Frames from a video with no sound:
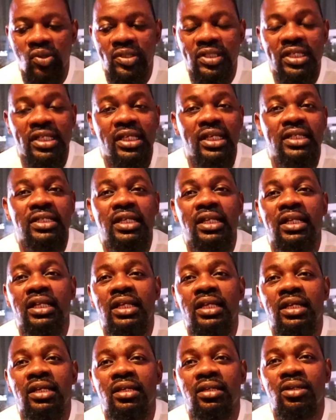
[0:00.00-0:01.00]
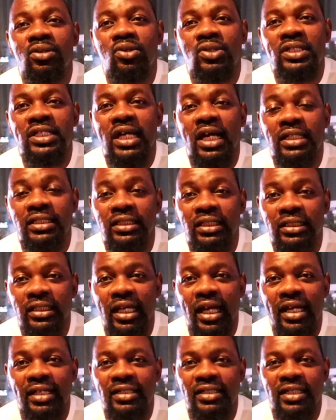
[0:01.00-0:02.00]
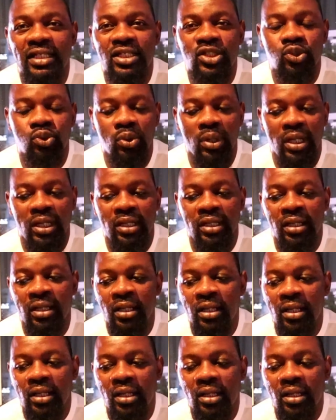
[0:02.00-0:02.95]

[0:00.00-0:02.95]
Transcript: djzinhle, you know, touching the ancestral,